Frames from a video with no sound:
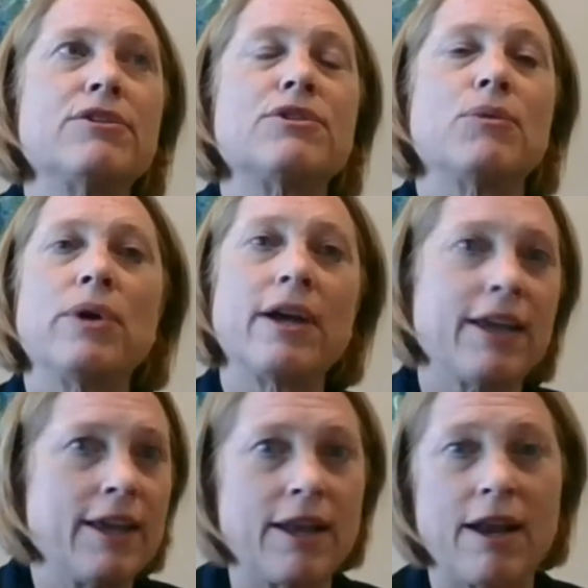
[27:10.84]
there's
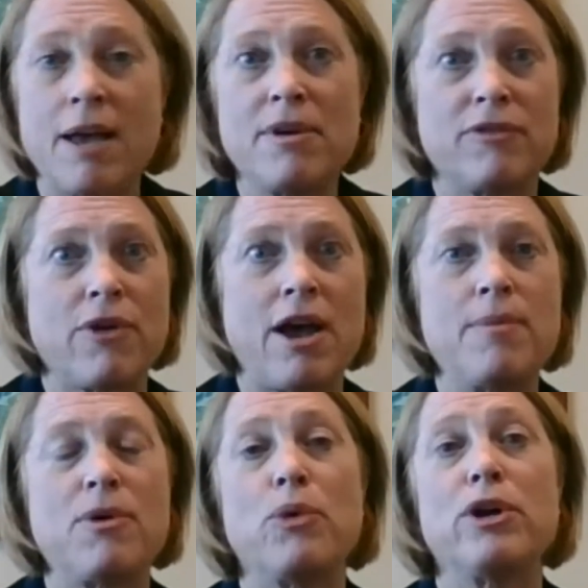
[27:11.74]
again,
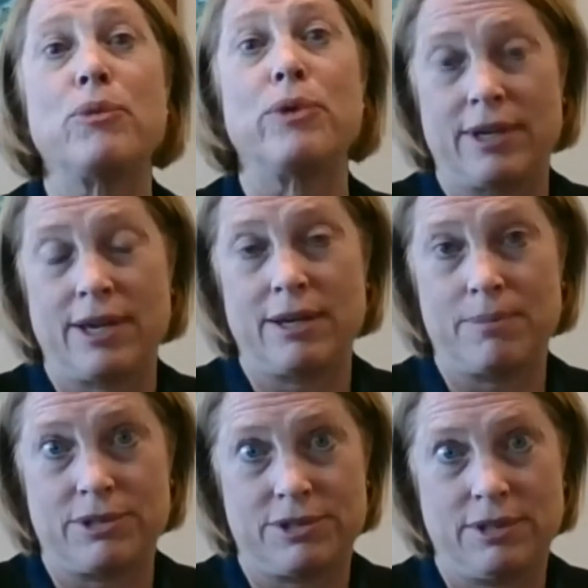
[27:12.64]
I'm a win-win kind of
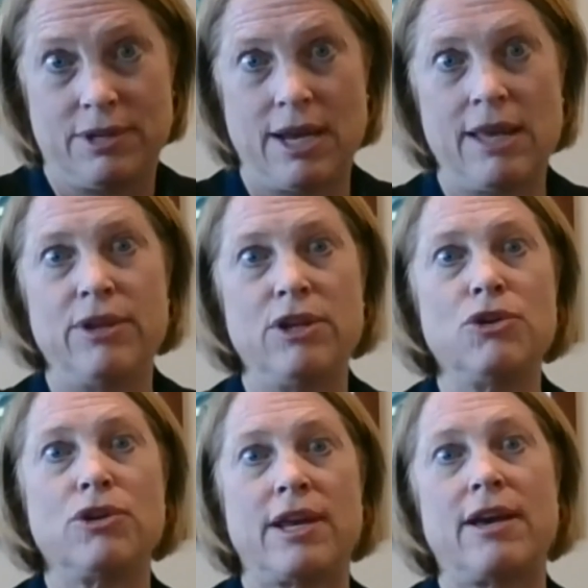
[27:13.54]
person. I think
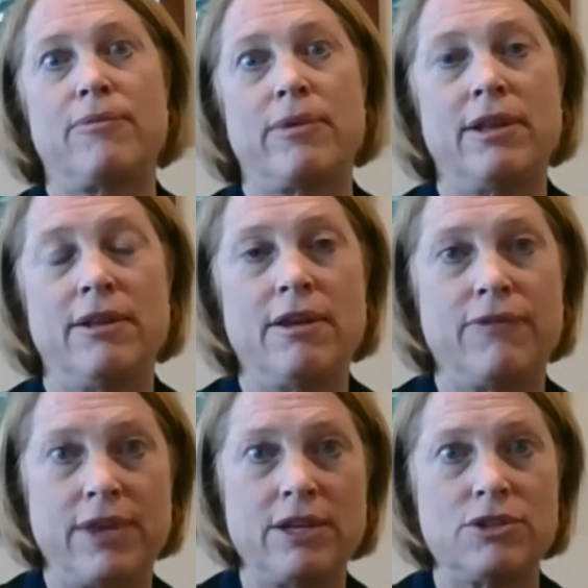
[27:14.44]
you can have, and
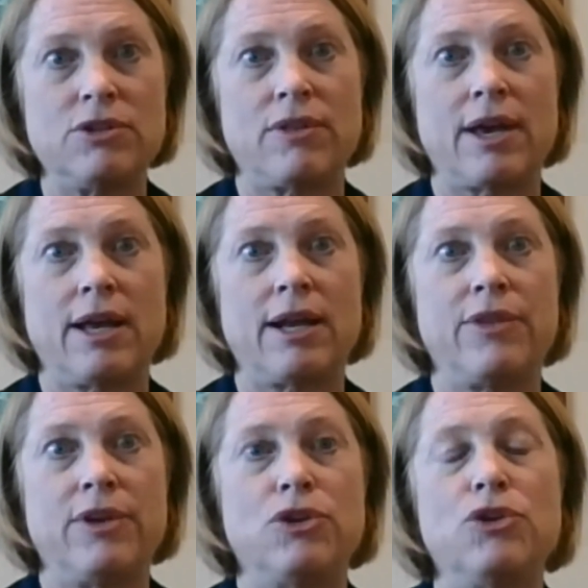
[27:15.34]
if they do that, I
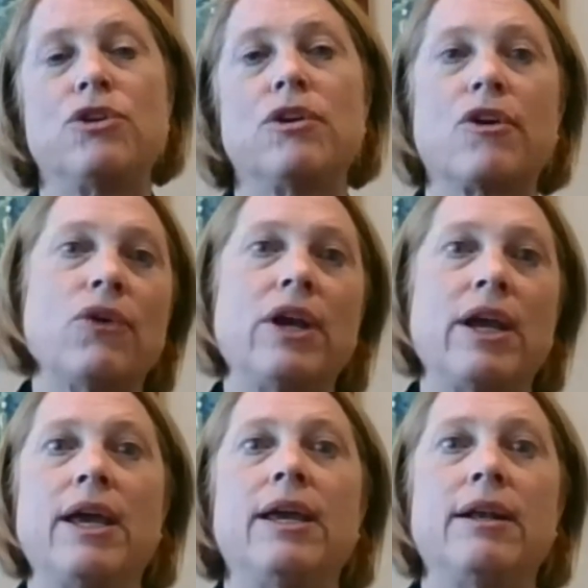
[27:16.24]
think you can
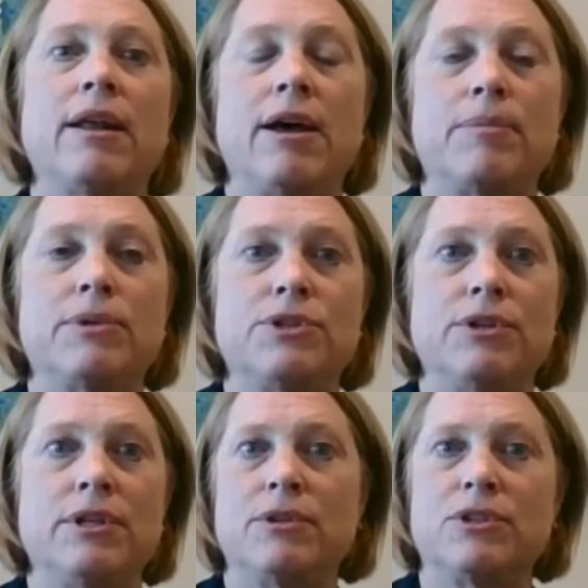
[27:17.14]
create an
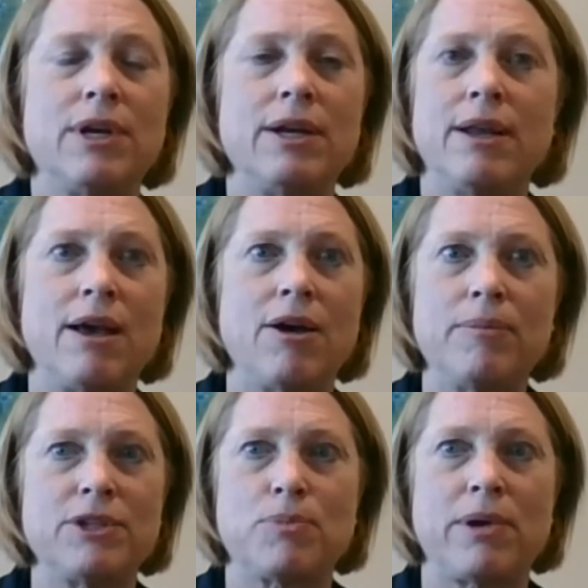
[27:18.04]
opportunity, because right now
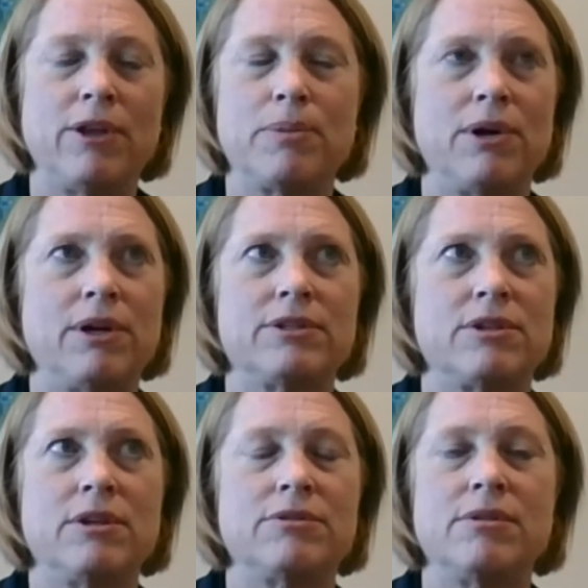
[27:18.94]
Metropolitan Park
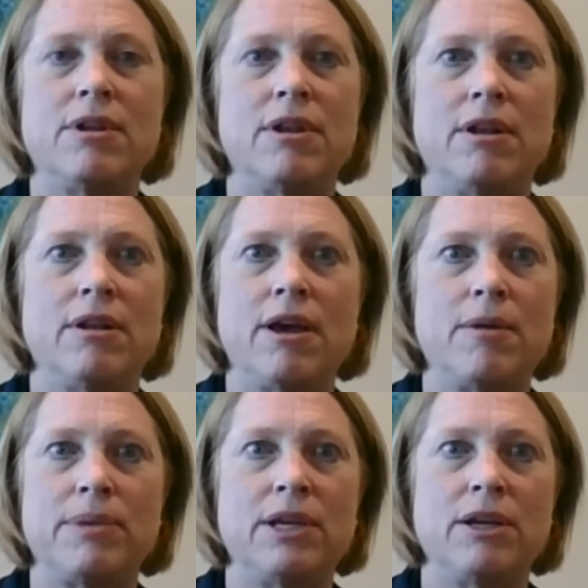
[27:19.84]
is
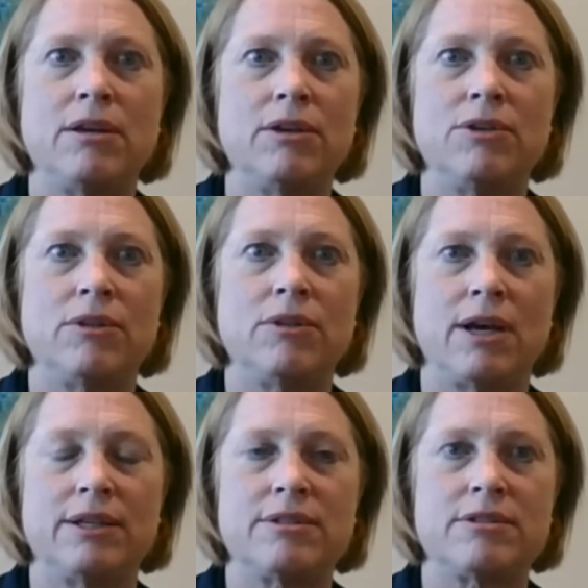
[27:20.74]
not being
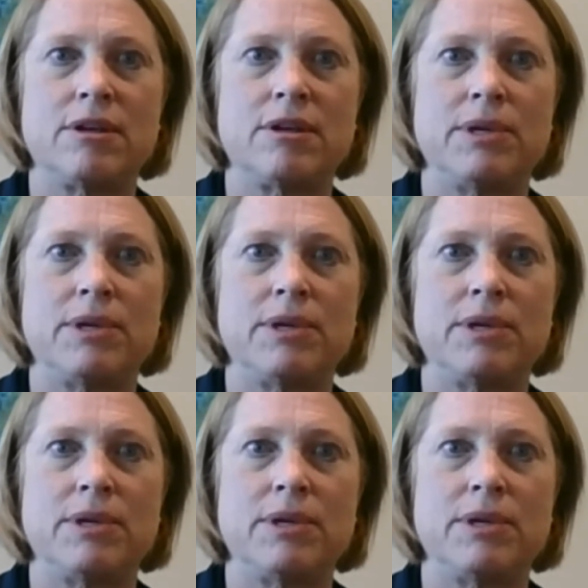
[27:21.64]
utilized. It's